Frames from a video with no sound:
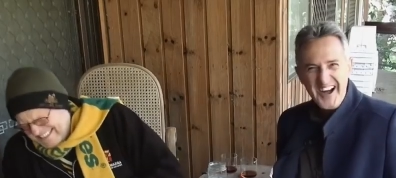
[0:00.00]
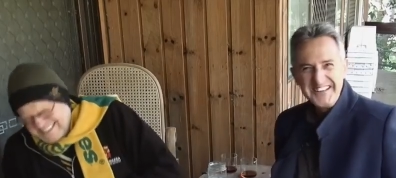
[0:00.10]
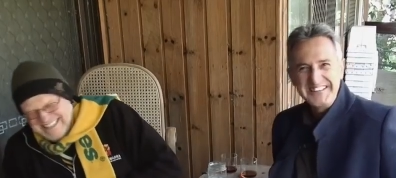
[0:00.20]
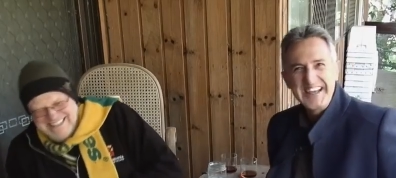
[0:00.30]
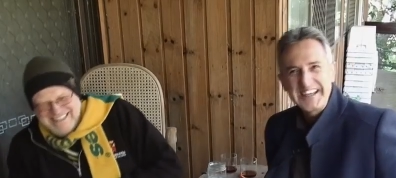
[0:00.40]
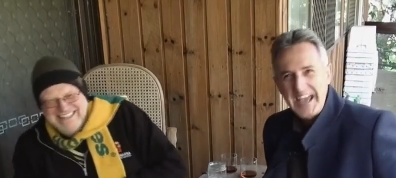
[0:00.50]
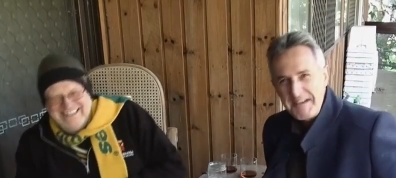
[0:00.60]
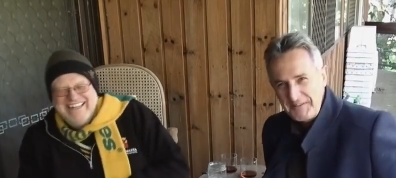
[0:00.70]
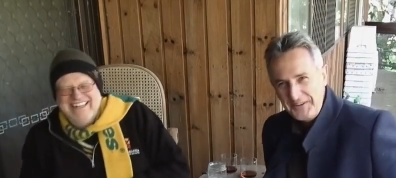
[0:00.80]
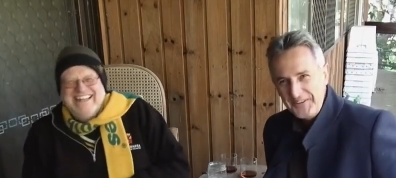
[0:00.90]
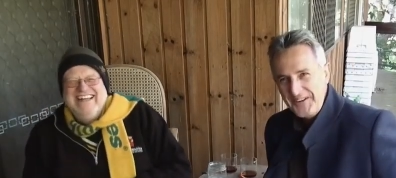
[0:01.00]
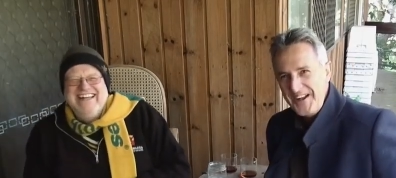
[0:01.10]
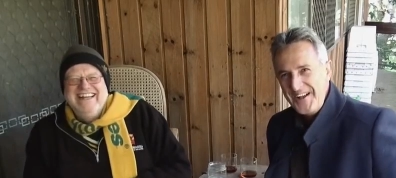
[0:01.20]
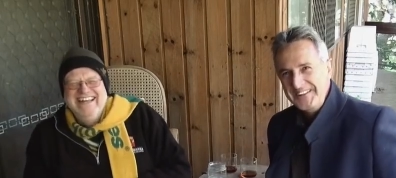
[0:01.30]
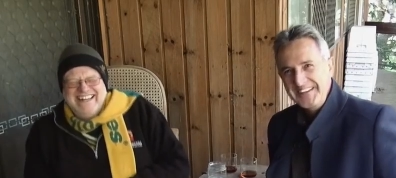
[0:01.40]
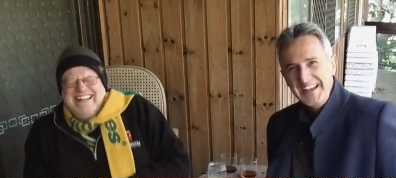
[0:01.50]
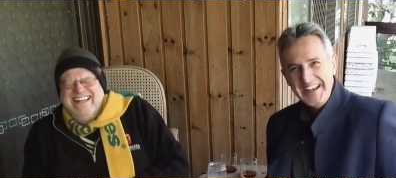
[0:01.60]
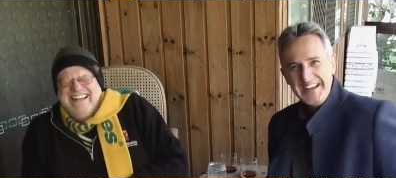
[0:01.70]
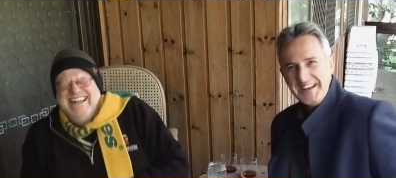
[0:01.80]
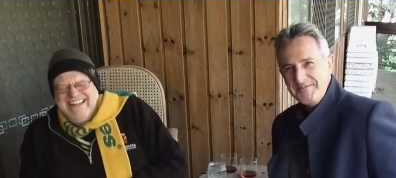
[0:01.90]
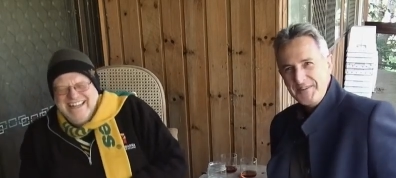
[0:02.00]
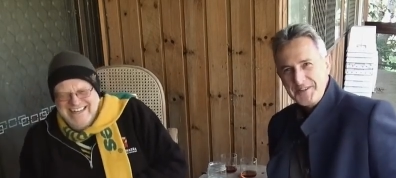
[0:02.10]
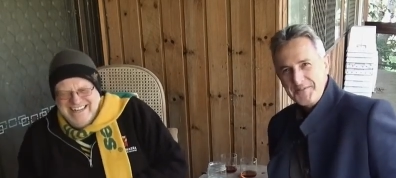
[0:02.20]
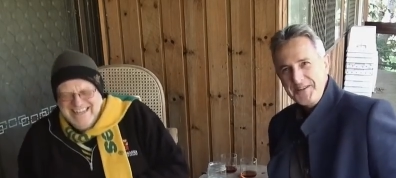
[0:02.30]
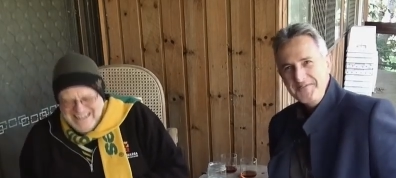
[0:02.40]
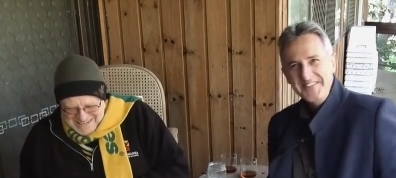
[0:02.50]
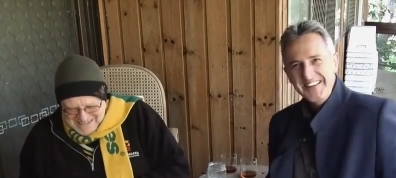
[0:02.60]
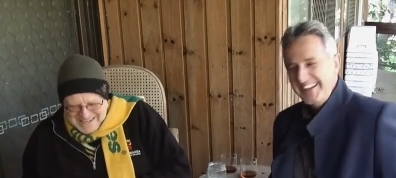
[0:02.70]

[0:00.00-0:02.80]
Speaker 1: high-tech capital of the world here in Brisbane.